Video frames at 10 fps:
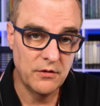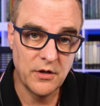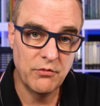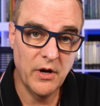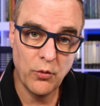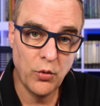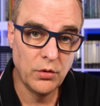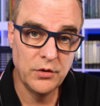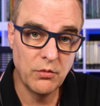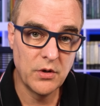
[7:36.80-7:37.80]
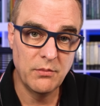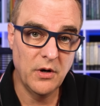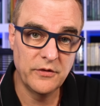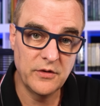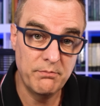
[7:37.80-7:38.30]
You could run all your
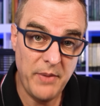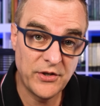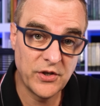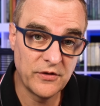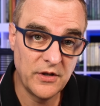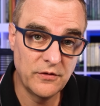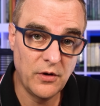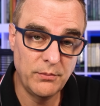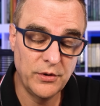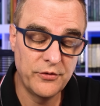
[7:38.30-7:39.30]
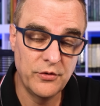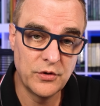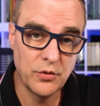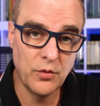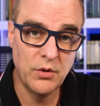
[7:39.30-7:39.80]
commands in Bash as an example through
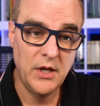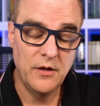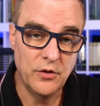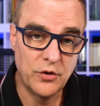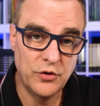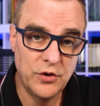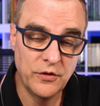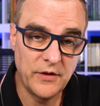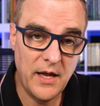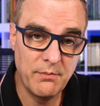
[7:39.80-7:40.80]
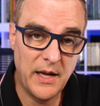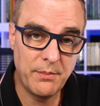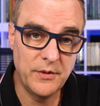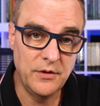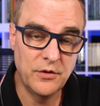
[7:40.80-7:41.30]
Tor. You could use
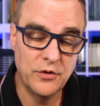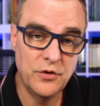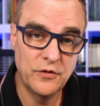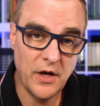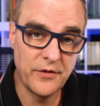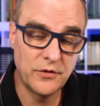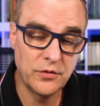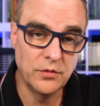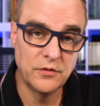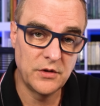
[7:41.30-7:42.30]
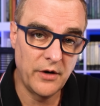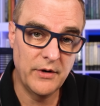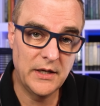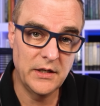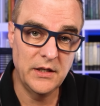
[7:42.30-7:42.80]
Nmap. You could use other tools
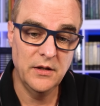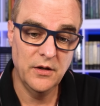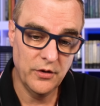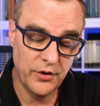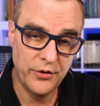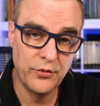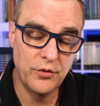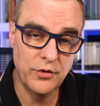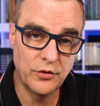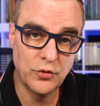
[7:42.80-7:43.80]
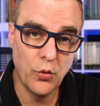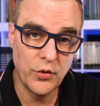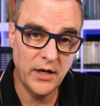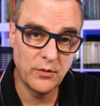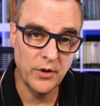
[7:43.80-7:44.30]
directly through the Tor
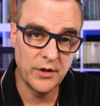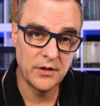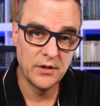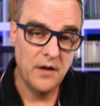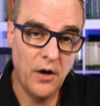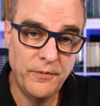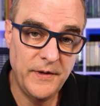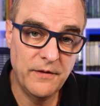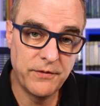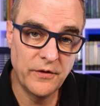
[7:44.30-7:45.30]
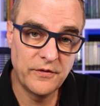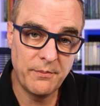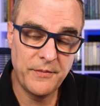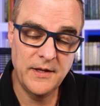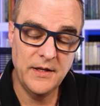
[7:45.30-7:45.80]
network. Hopefully you've learned
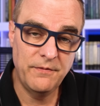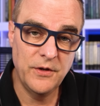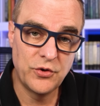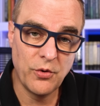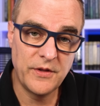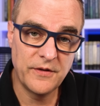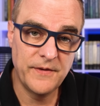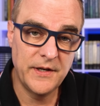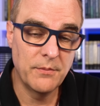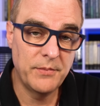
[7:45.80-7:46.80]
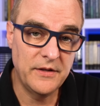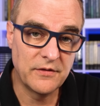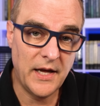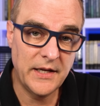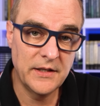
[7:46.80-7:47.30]
something. If you enjoyed this video, please
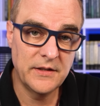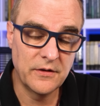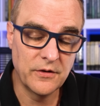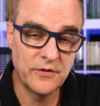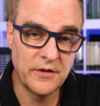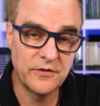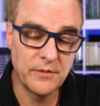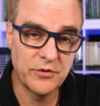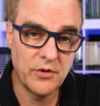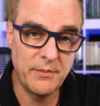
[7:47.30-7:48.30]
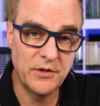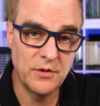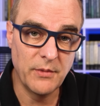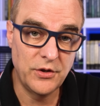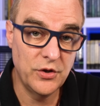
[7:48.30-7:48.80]
like it and consider subscribing
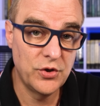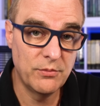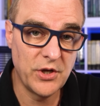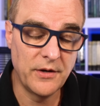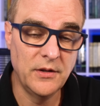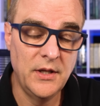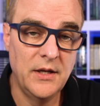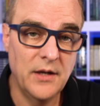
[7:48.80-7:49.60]
to my YouTube channel.